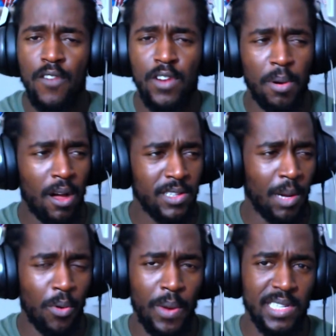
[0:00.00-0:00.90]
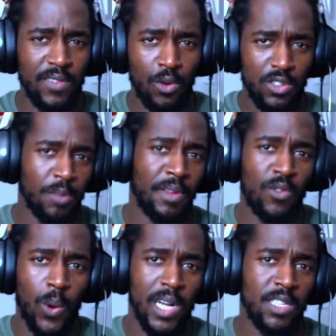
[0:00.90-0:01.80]
over the past couple weeks have also been
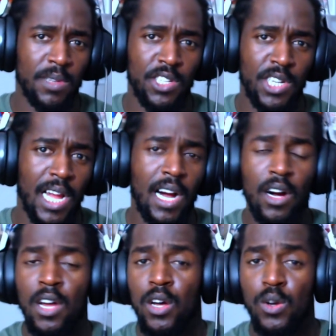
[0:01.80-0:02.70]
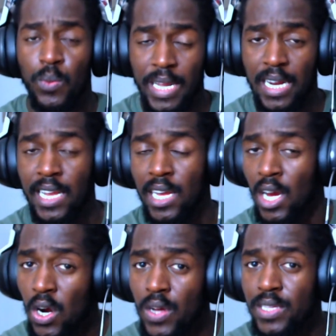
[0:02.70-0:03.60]
requesting me to check out the Weeekly
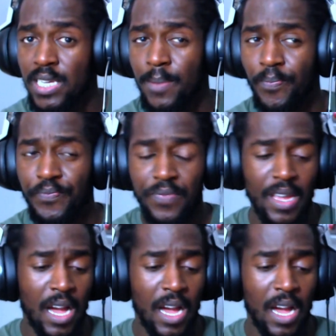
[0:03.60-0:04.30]
content.